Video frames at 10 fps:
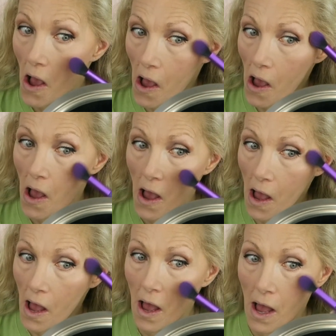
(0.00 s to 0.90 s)

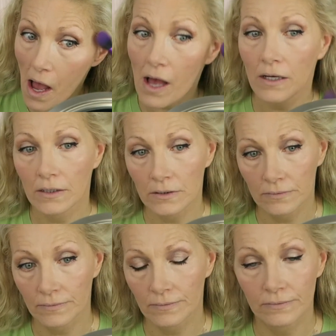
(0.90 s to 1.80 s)

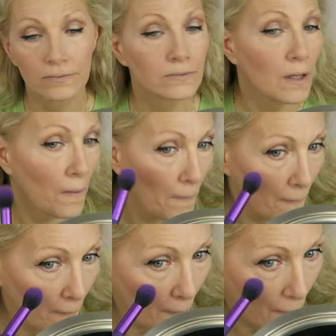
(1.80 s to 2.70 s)

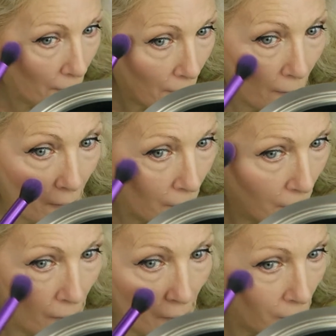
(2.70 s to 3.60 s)

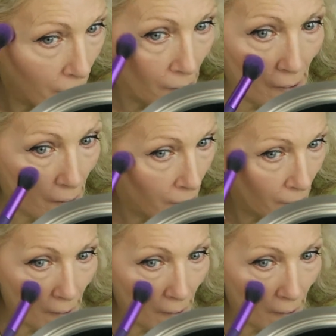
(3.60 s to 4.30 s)
No one is speaking in this clip.